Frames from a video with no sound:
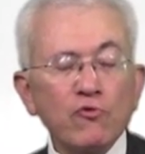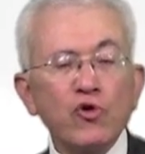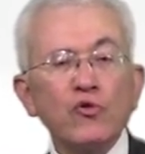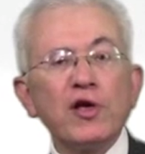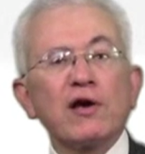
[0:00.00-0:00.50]

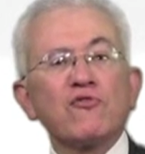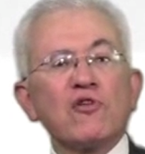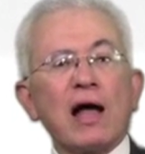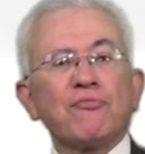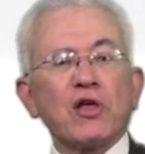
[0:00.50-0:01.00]
To the
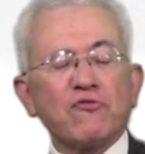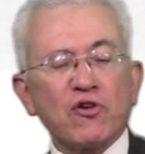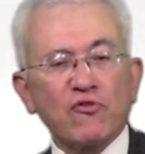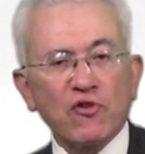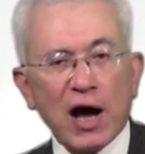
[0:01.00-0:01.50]
extent that
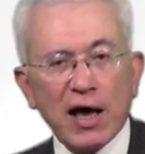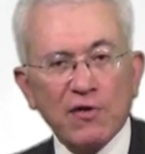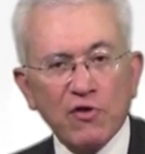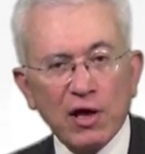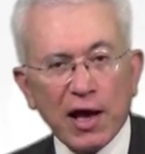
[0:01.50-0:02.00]

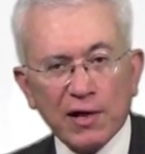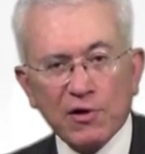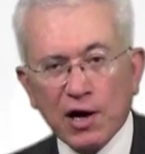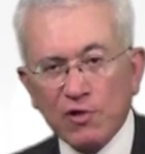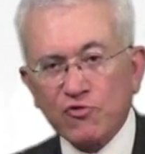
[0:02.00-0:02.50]
society
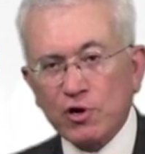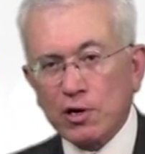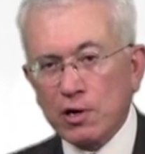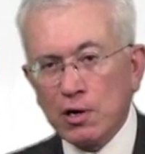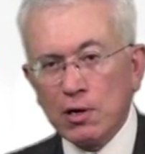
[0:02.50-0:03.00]
and
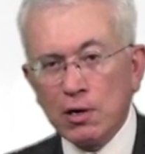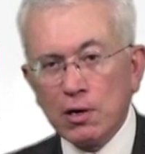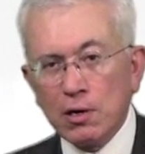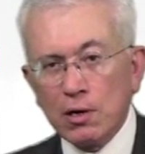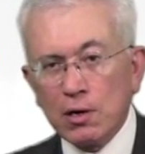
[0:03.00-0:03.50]
culture
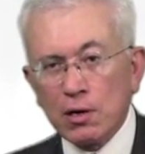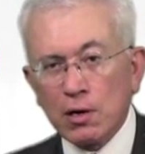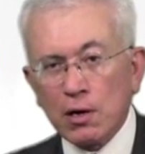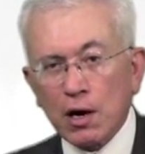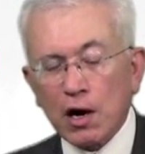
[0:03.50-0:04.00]

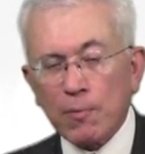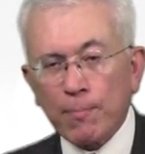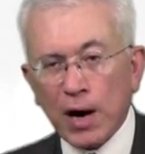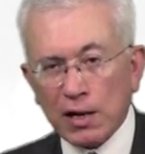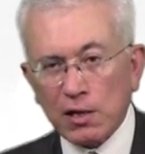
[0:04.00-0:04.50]
are
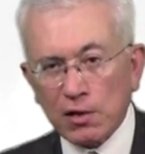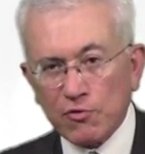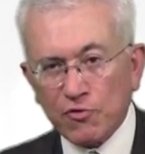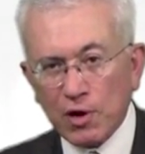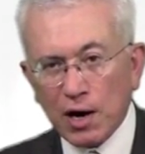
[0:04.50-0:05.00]

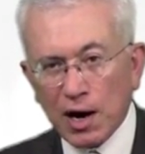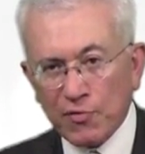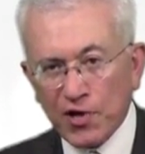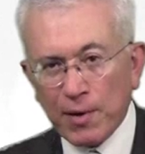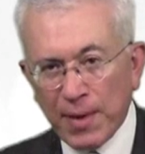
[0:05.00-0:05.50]
modeled
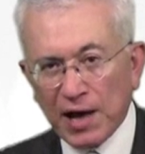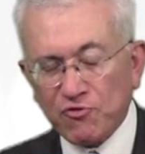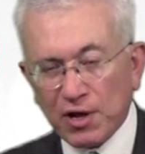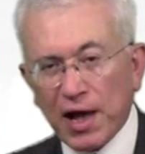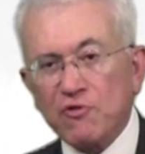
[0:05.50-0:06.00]
on the
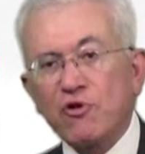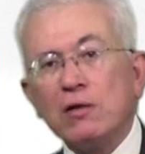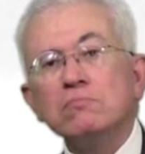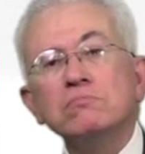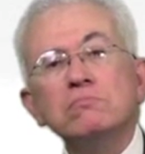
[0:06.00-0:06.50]

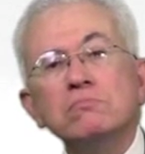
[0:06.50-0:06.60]
imagination